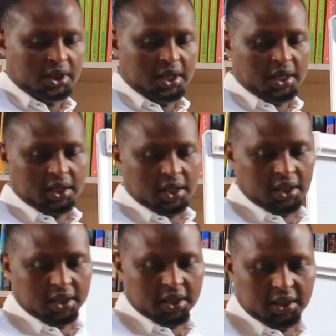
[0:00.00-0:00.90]
the
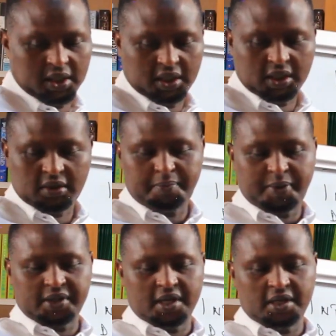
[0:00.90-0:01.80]
digital
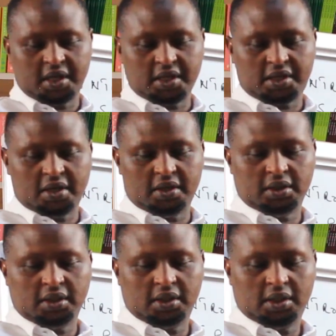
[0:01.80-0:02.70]

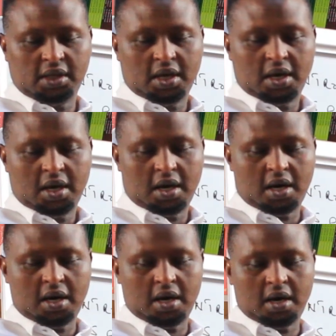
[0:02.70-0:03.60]
presentation
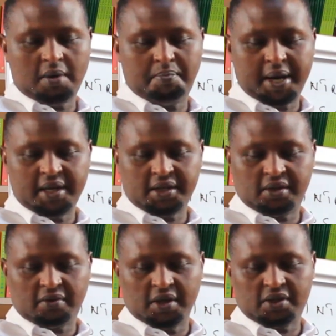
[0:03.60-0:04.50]
by a
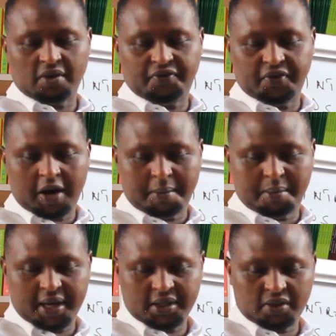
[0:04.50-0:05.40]
sequence of
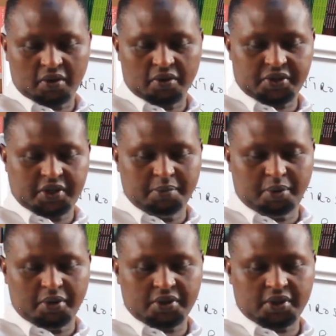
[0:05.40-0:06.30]
numbers or
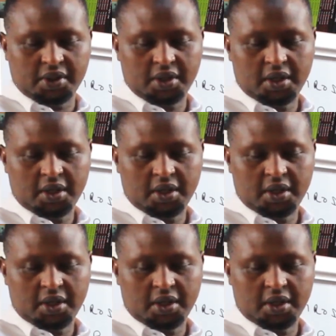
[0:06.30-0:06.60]
symbols